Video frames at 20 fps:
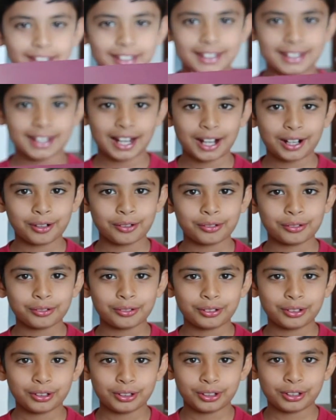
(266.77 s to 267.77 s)
and now
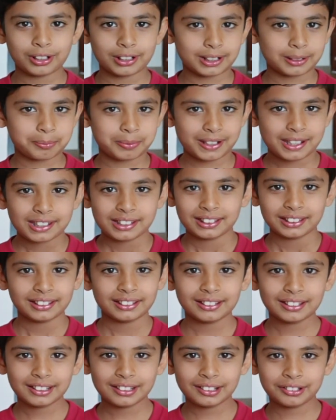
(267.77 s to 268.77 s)
not a
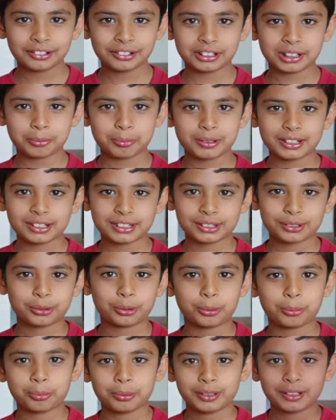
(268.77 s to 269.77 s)
periscope.